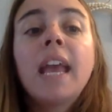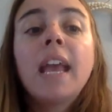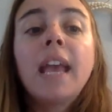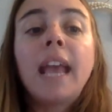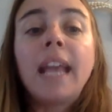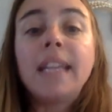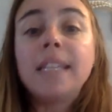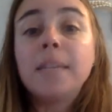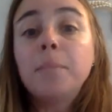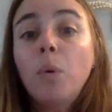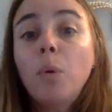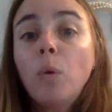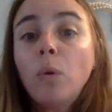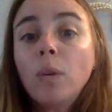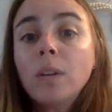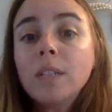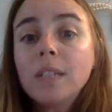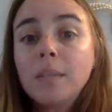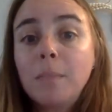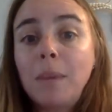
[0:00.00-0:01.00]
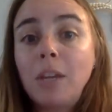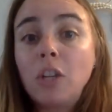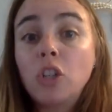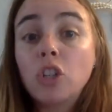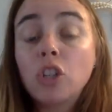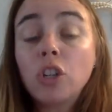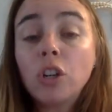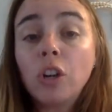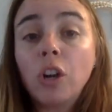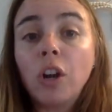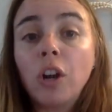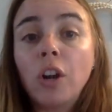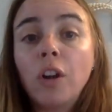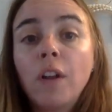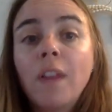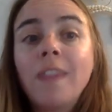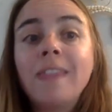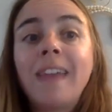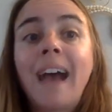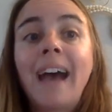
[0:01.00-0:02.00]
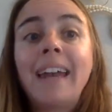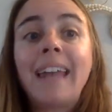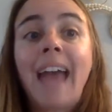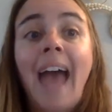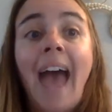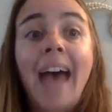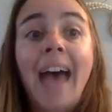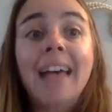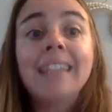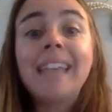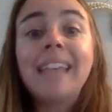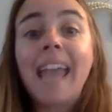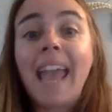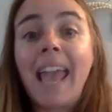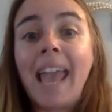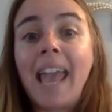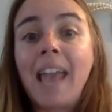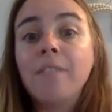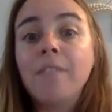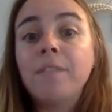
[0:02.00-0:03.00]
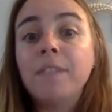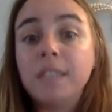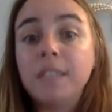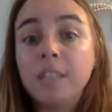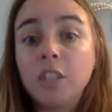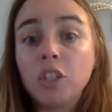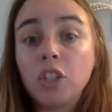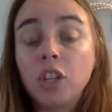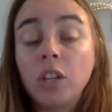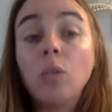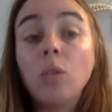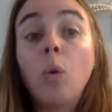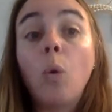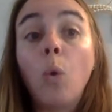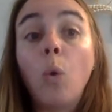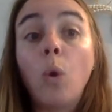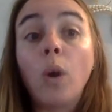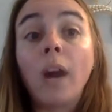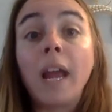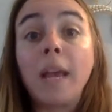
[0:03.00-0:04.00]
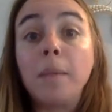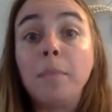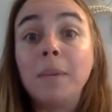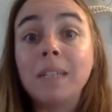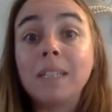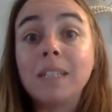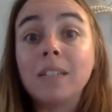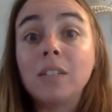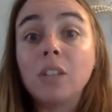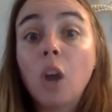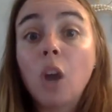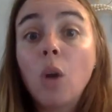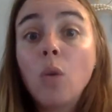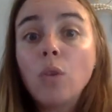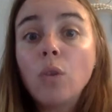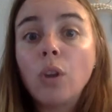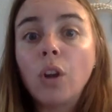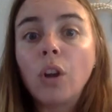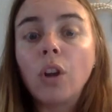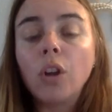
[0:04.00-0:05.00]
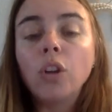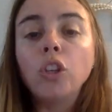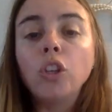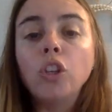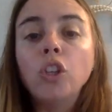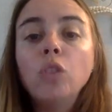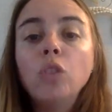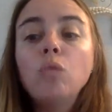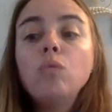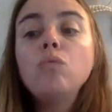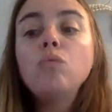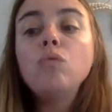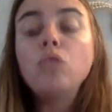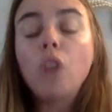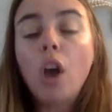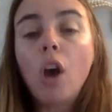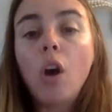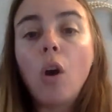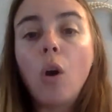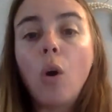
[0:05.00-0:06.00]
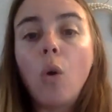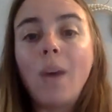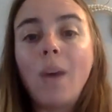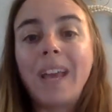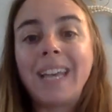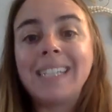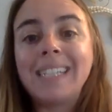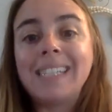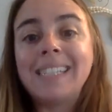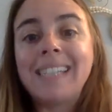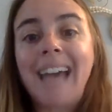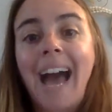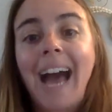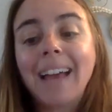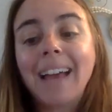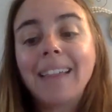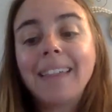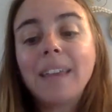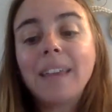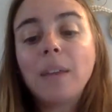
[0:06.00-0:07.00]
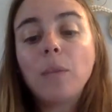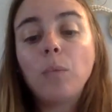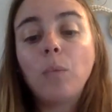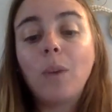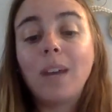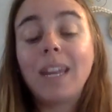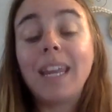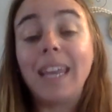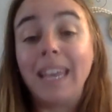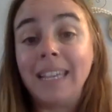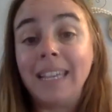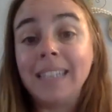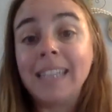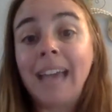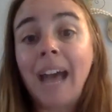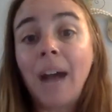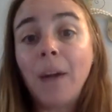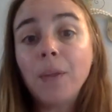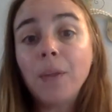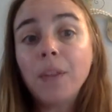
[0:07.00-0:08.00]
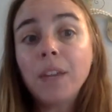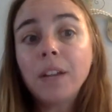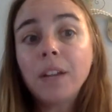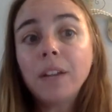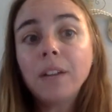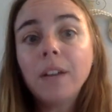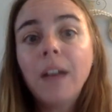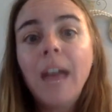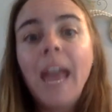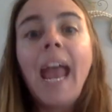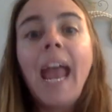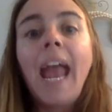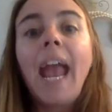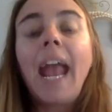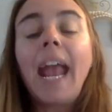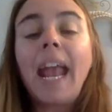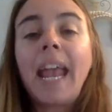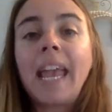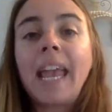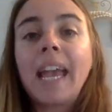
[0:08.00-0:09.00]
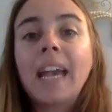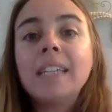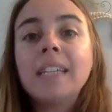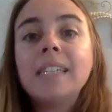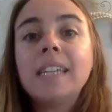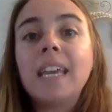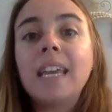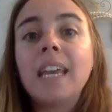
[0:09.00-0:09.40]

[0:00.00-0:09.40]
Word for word: it's important to make sure that as a physician or a business owner, you know exactly what is out there and